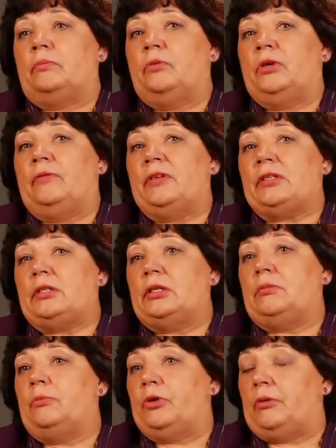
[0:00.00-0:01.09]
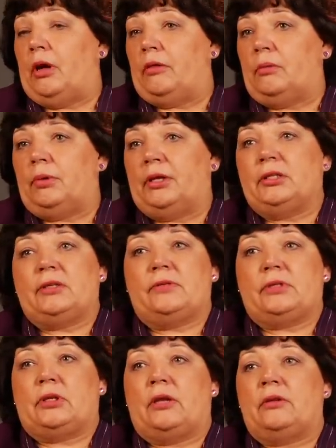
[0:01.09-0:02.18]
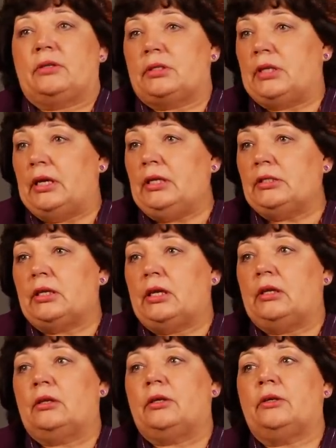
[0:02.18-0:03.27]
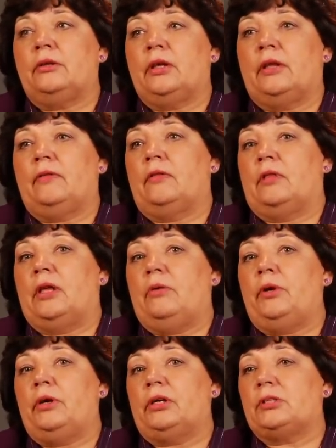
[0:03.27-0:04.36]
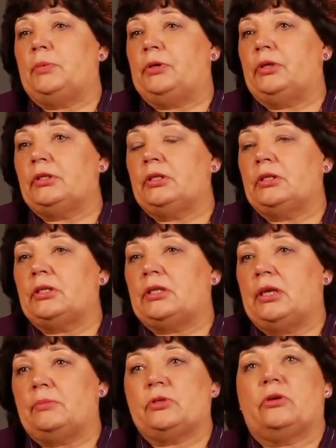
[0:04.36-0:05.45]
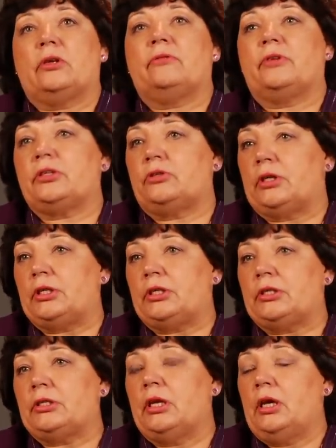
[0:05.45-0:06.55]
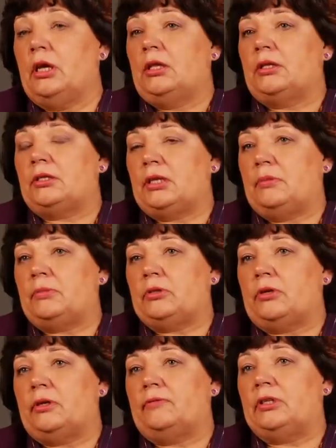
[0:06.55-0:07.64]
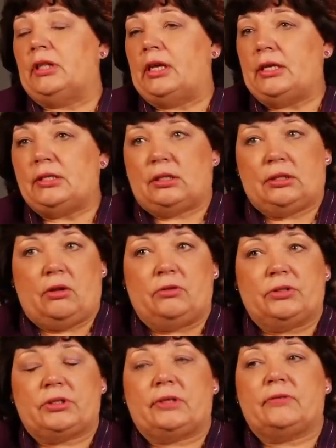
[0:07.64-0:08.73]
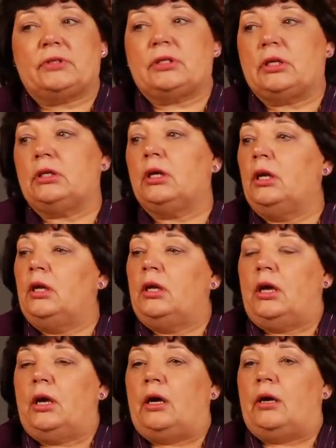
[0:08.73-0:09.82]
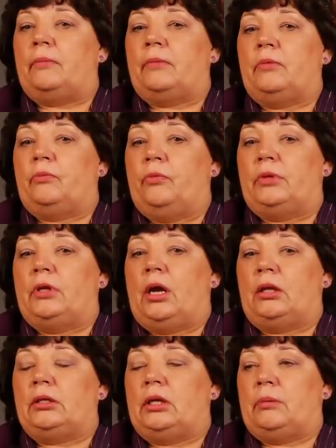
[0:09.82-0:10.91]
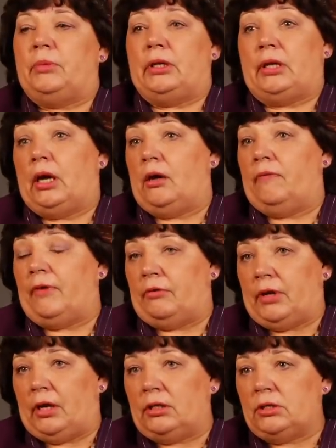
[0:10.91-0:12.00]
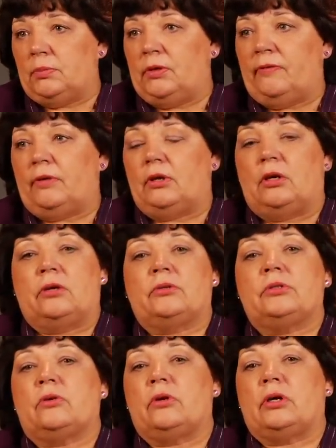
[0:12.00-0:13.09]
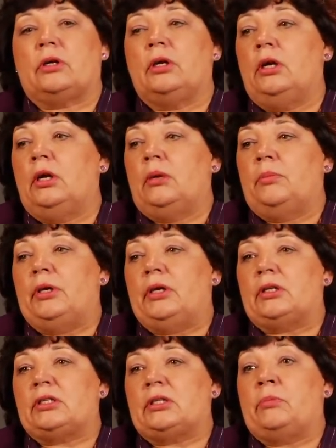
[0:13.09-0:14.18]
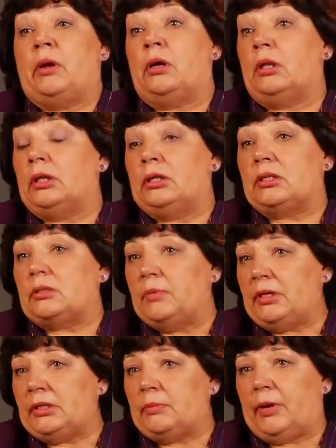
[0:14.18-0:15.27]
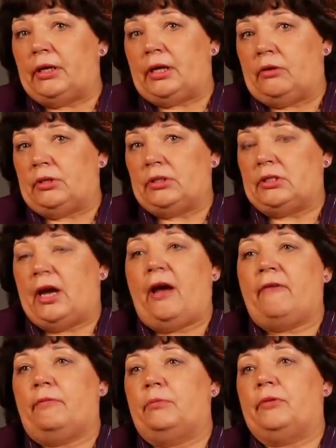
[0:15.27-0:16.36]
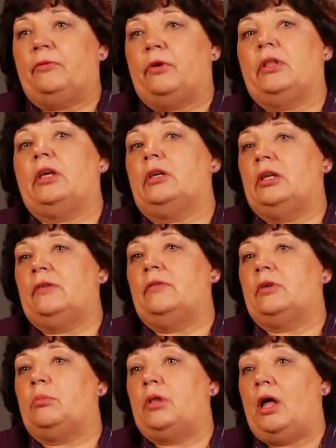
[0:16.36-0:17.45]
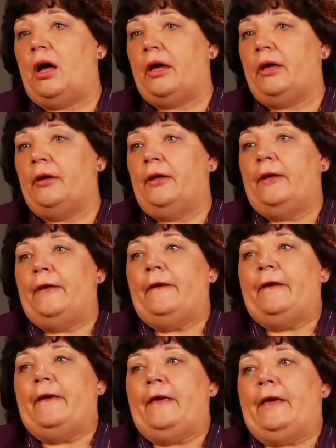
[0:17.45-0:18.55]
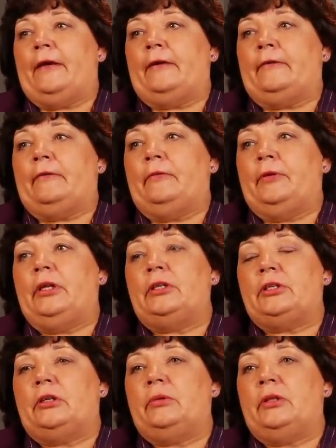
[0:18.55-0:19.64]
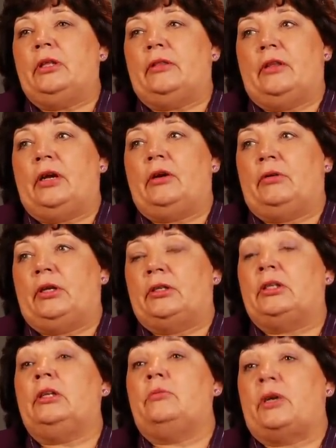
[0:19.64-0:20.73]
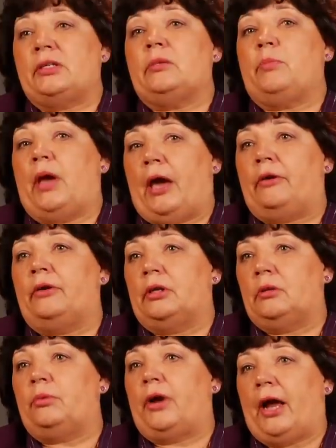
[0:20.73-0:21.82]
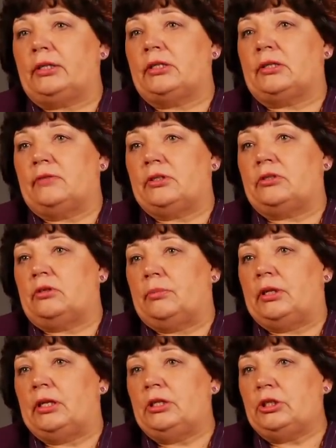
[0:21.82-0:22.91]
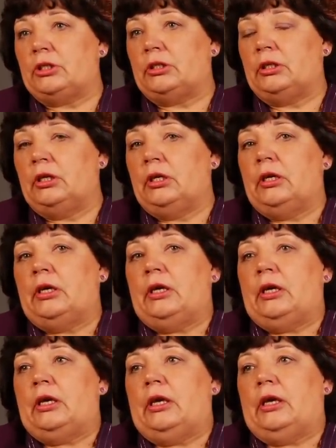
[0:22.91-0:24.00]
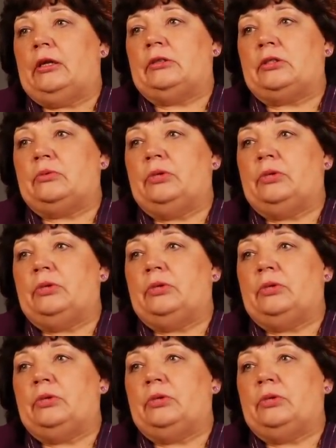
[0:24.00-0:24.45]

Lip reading: We visited with other plaintiffs in other states and learned that they were experiencing the same sort of frustrations, the same sort of delays in loan servicing, not being found eligible for loans or being summarily dismissed by county staff before they could even apply. And we determined that there indeed was a pattern and a practice of discrimination. And so